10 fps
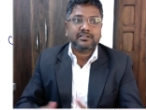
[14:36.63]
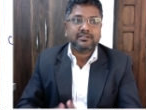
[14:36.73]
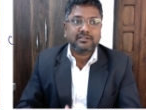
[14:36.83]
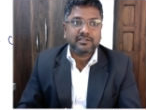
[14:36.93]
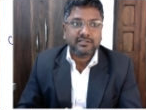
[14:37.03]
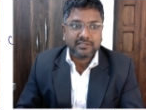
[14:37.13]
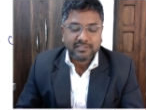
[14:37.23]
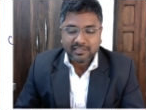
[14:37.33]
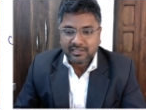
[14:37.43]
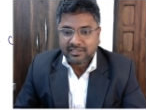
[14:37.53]

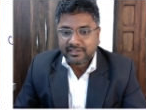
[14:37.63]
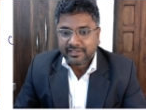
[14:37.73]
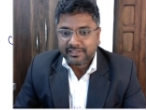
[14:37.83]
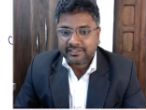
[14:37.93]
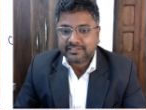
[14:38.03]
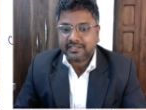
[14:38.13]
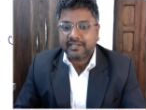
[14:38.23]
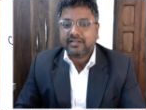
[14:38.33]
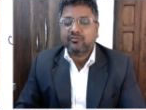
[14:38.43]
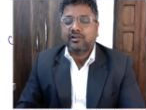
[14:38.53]
a
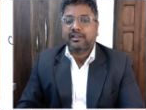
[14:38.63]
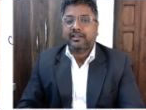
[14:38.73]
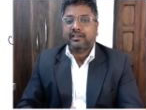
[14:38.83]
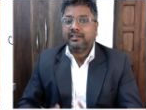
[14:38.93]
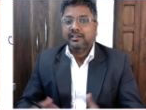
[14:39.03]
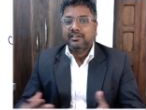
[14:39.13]
scalar quantity?